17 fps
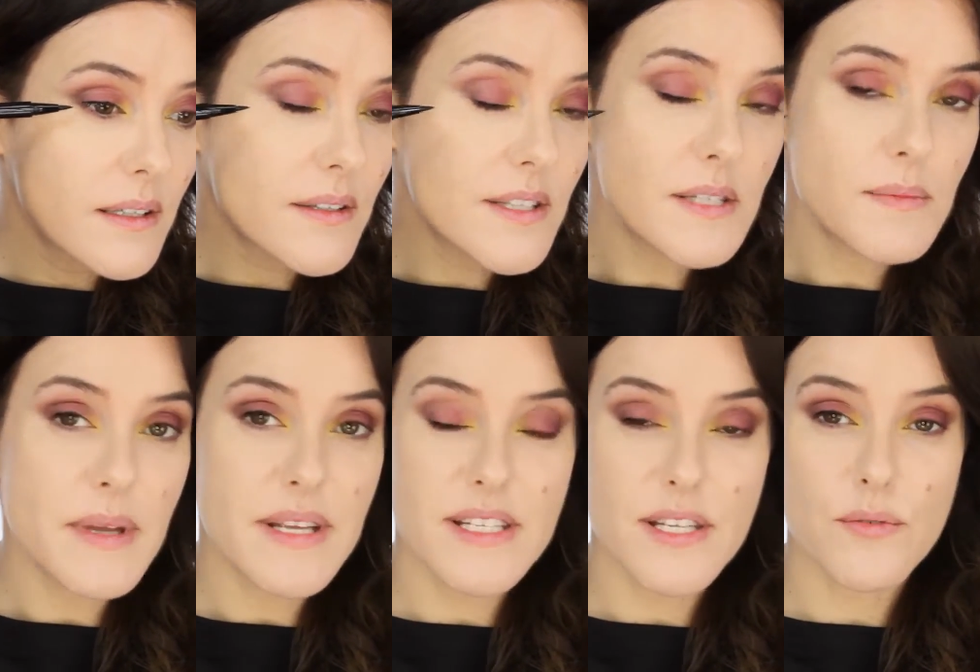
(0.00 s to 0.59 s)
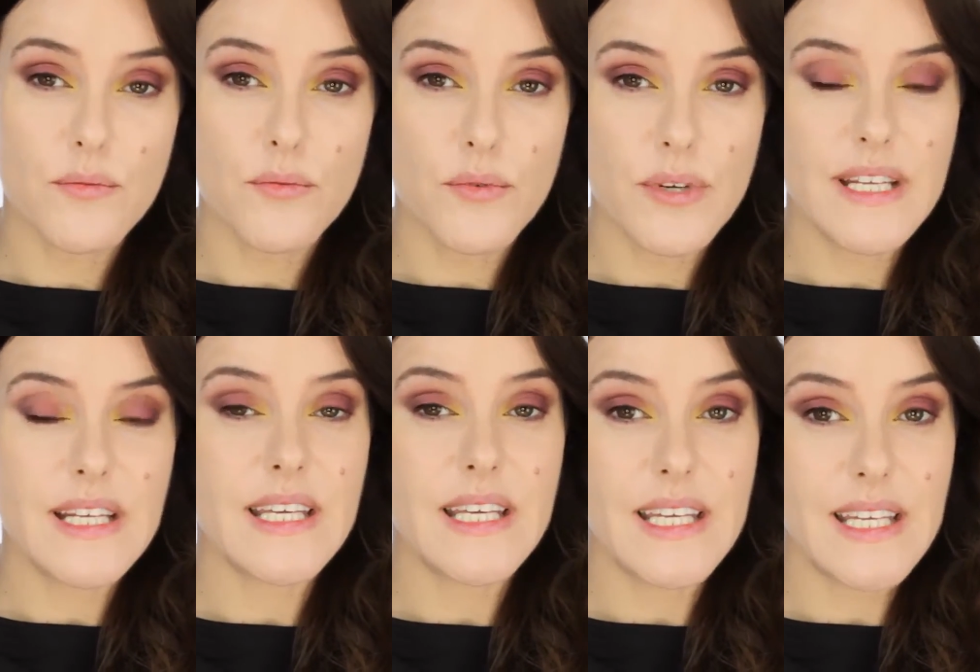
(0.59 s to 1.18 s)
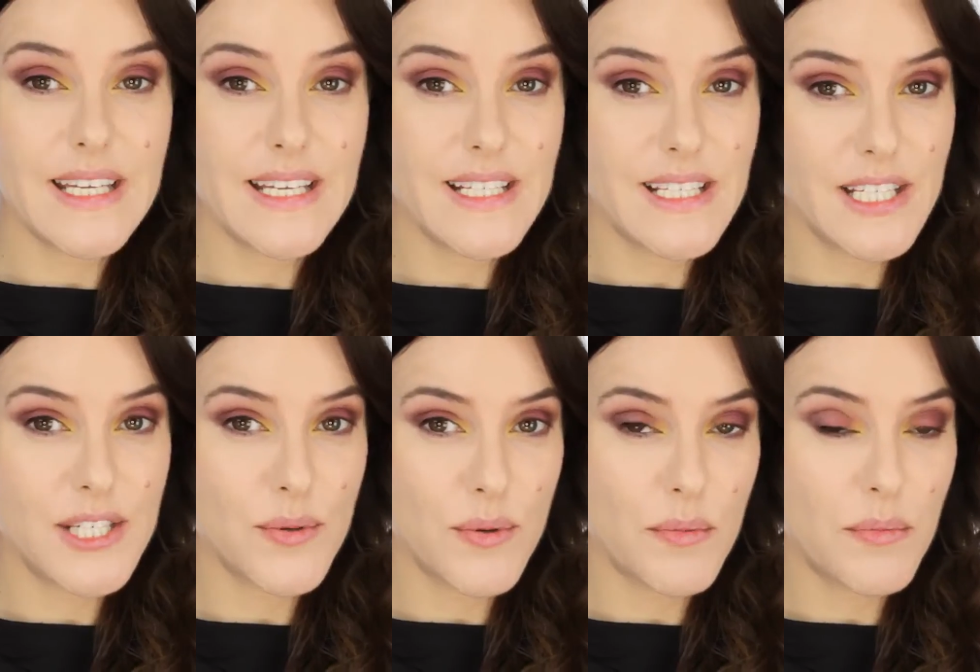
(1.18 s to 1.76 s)
This makes it really
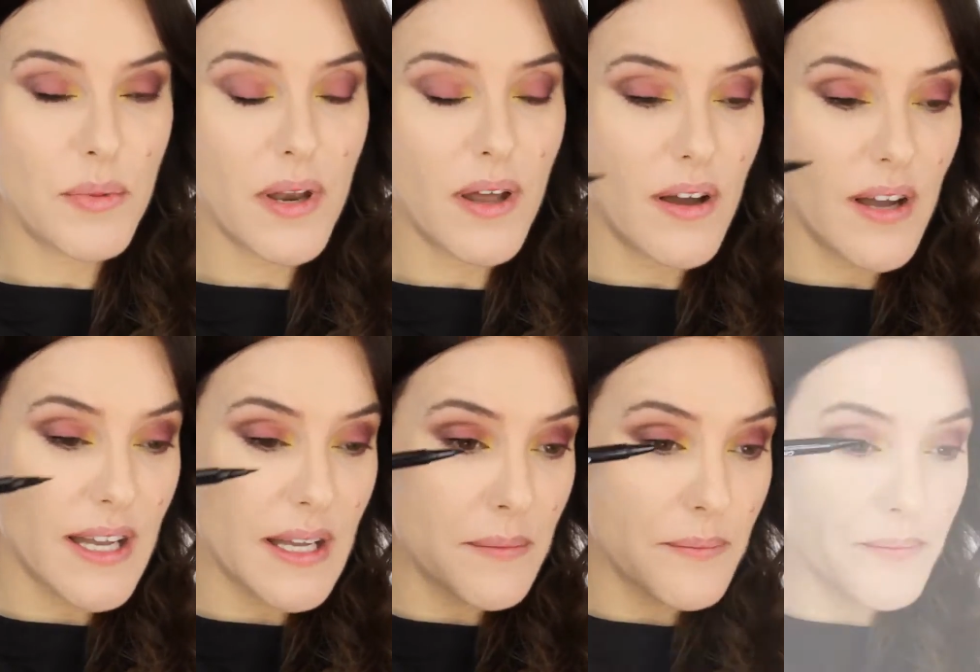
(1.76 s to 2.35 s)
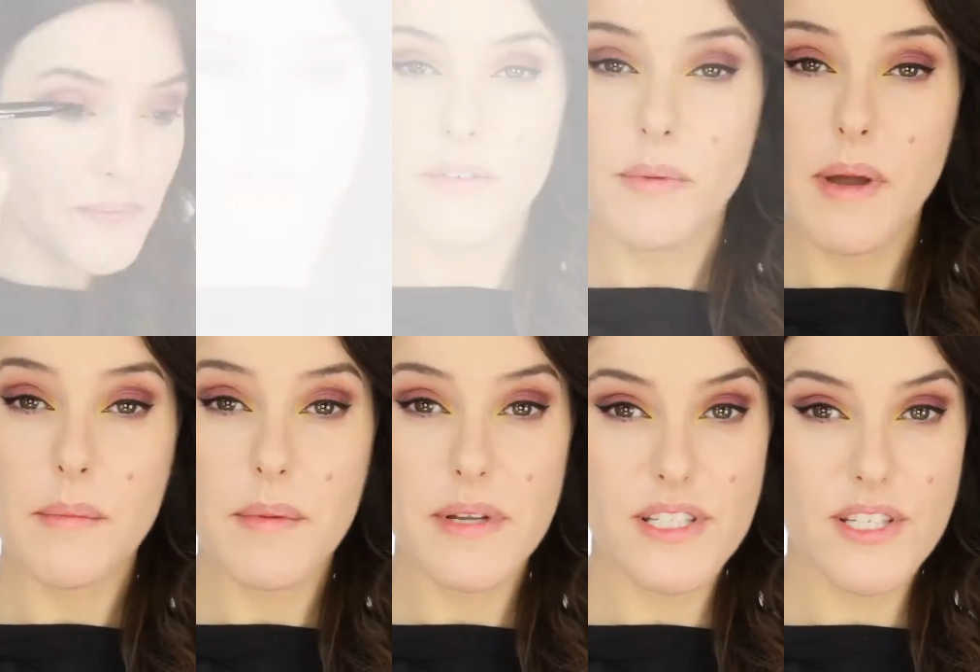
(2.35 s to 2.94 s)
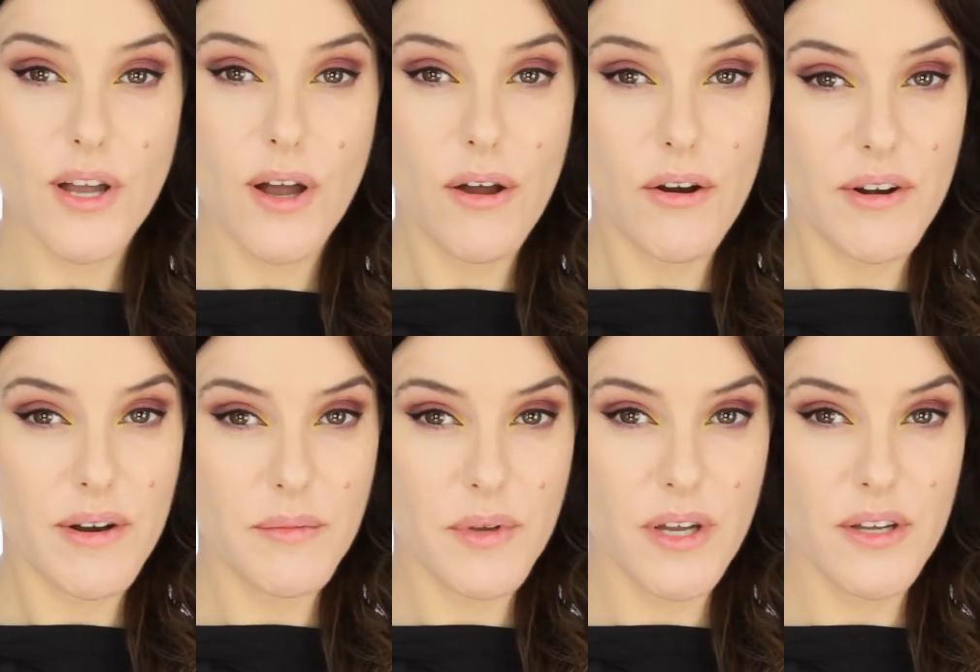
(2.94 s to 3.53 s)
easy to apply. For my
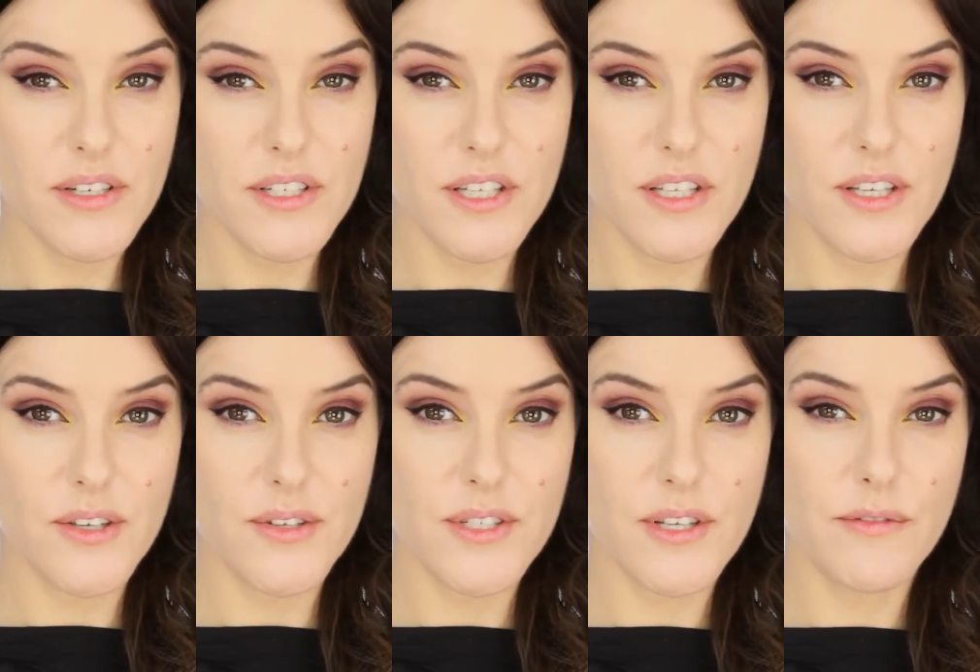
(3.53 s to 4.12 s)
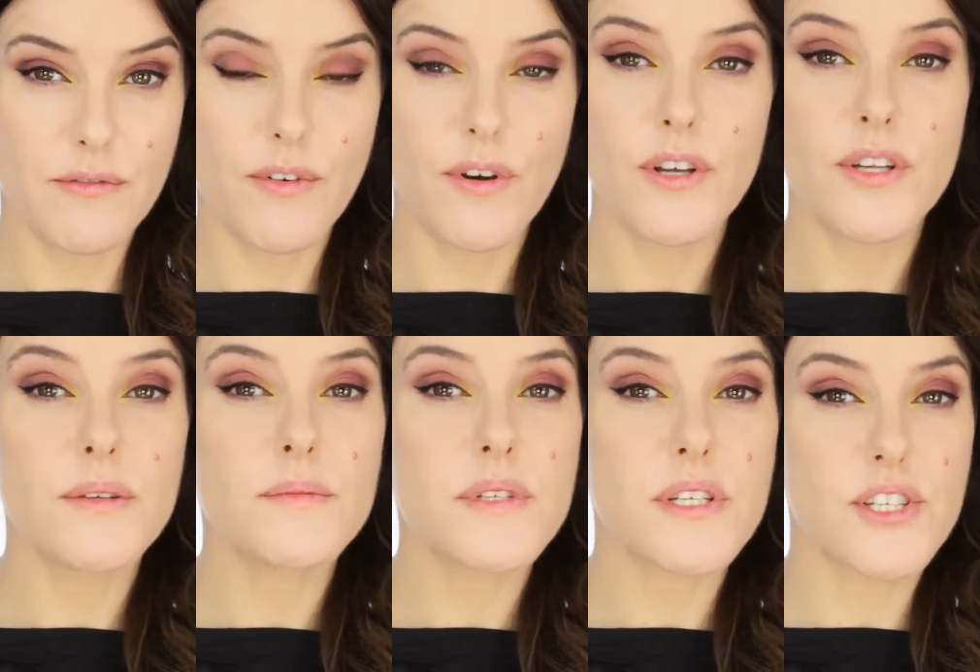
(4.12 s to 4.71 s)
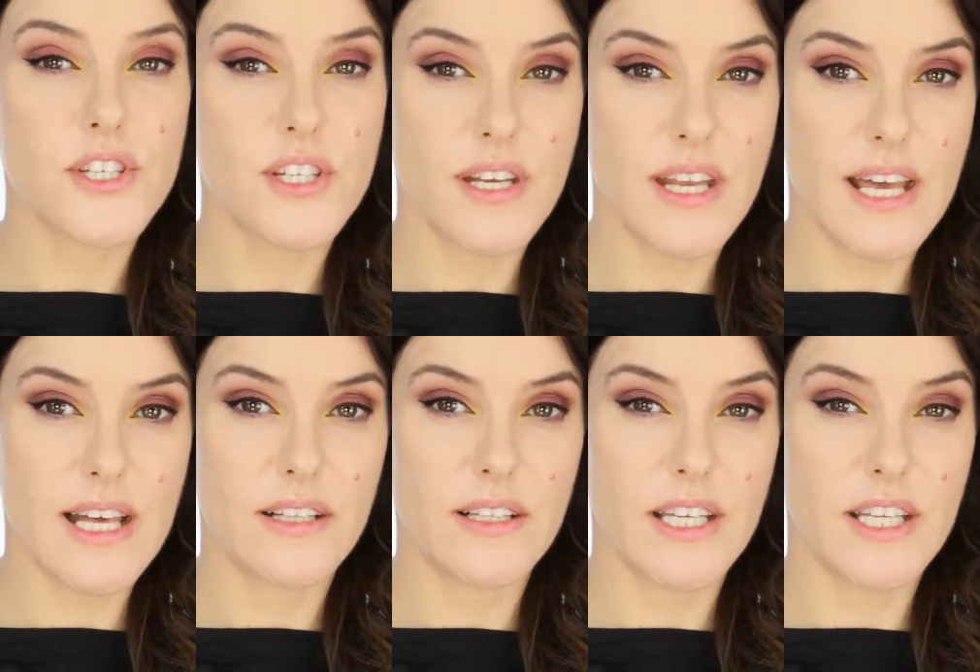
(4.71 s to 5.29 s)
mascara, I'm going to use Le Volume de
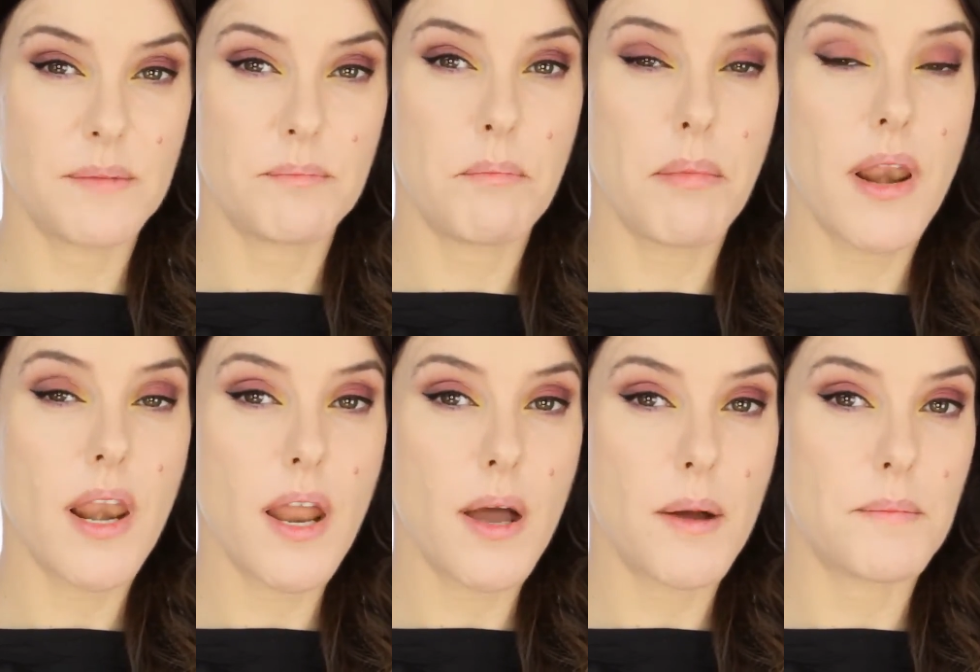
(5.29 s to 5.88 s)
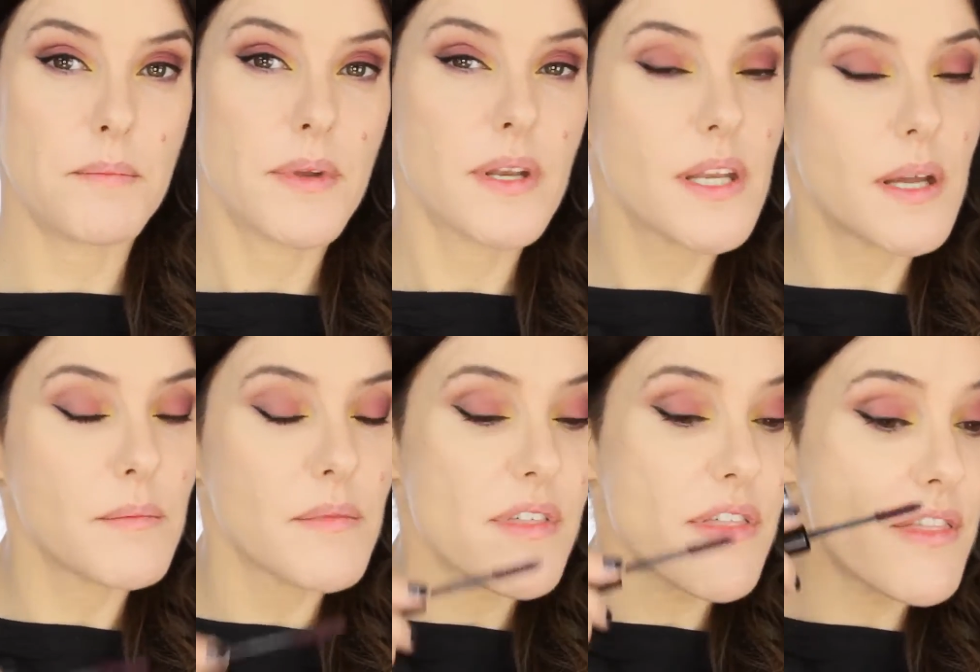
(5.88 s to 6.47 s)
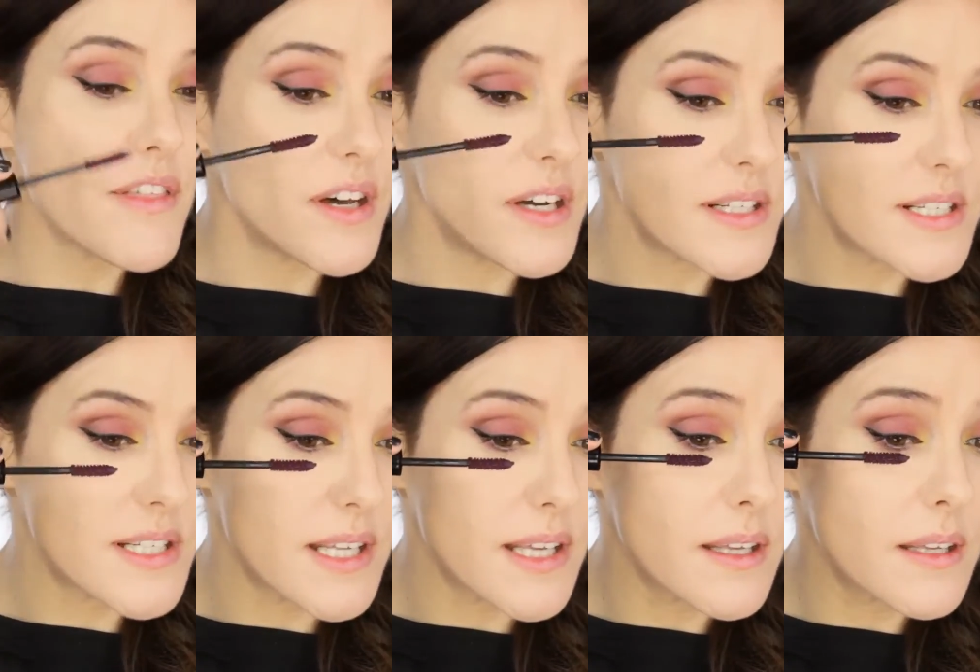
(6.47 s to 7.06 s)
Chanel in plum number
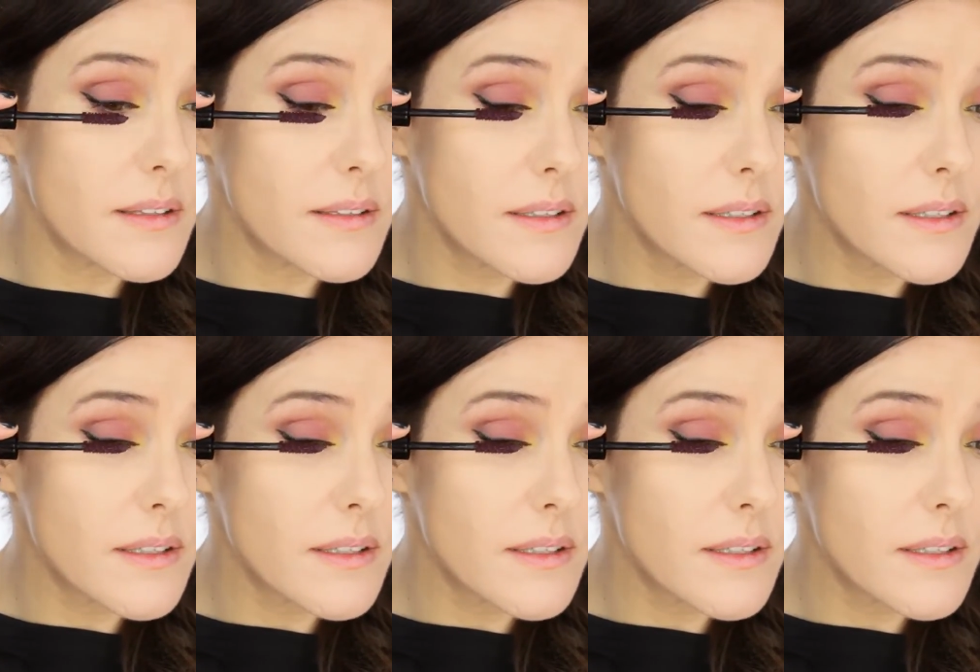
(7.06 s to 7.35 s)
30.